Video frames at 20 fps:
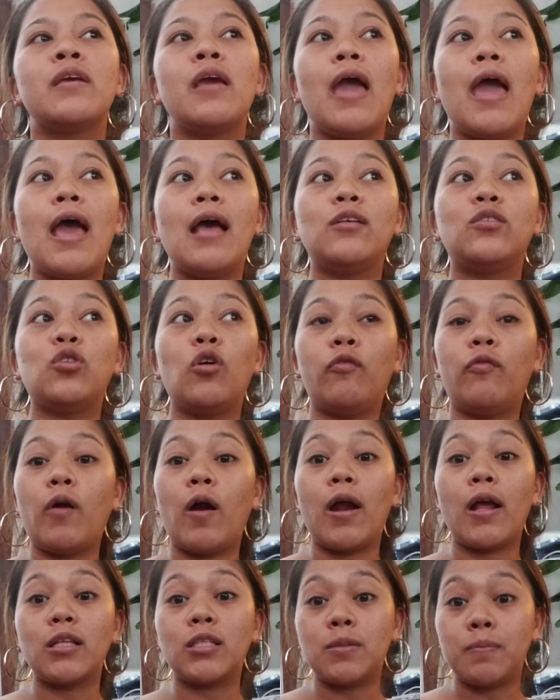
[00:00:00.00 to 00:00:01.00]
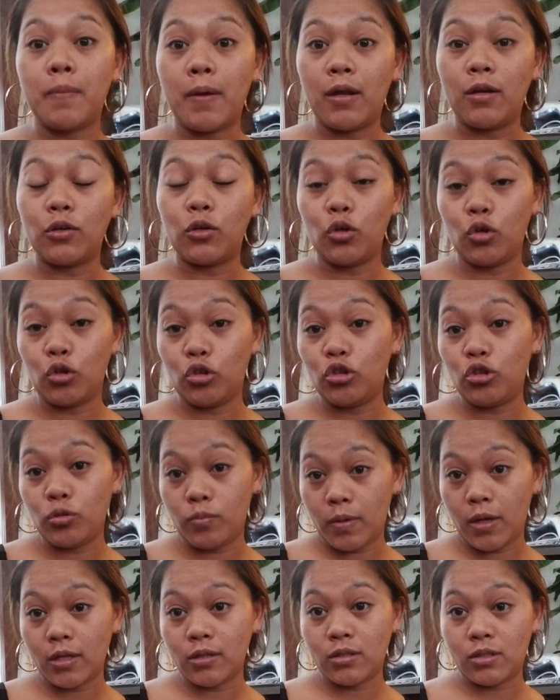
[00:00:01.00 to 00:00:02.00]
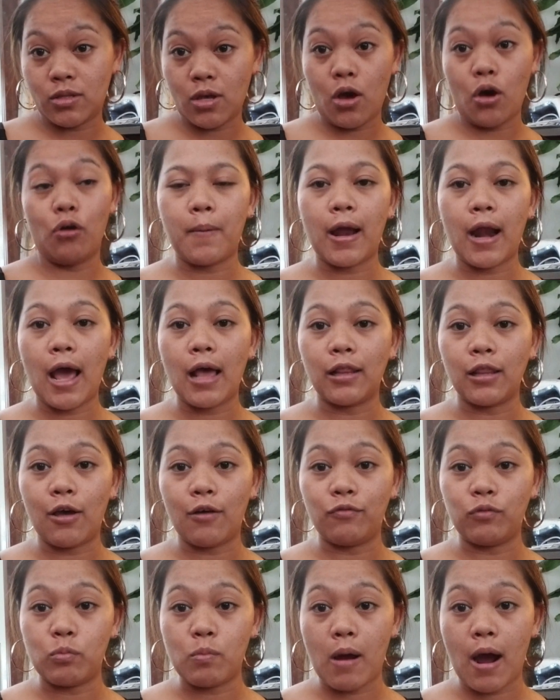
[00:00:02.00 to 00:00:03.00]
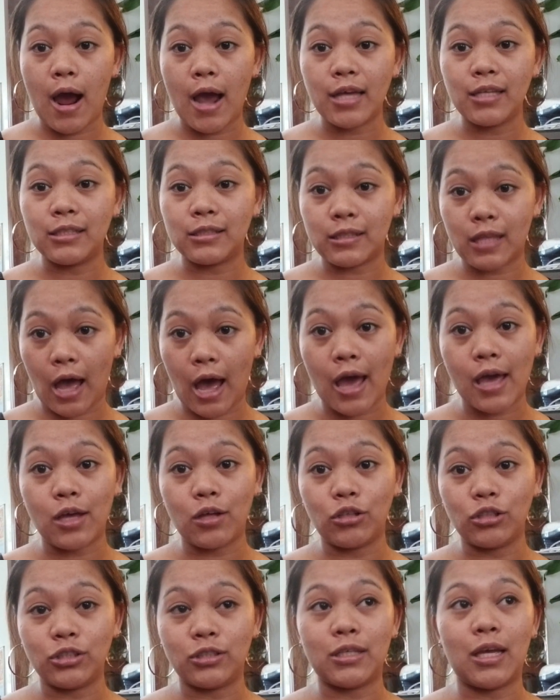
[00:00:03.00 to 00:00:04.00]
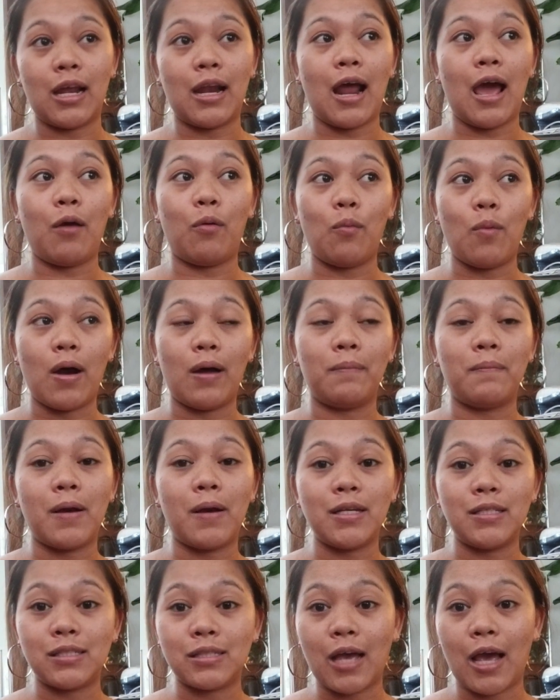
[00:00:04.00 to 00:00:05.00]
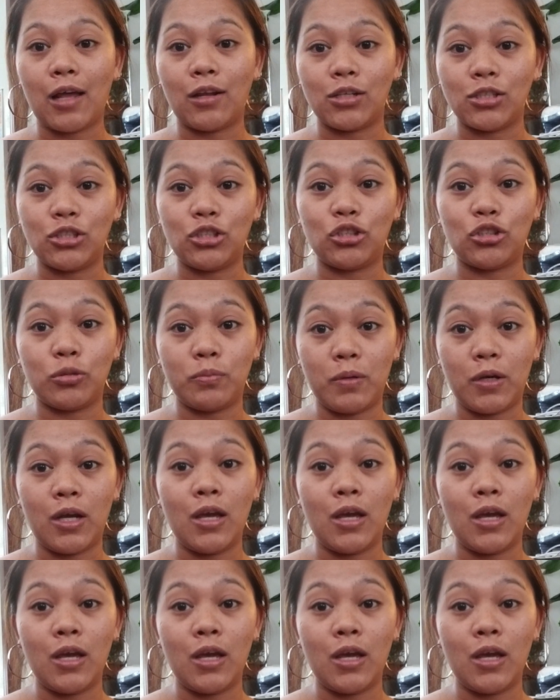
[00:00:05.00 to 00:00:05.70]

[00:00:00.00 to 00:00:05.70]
and so far it's been good to me. So but I love my styles, and I want my stylist to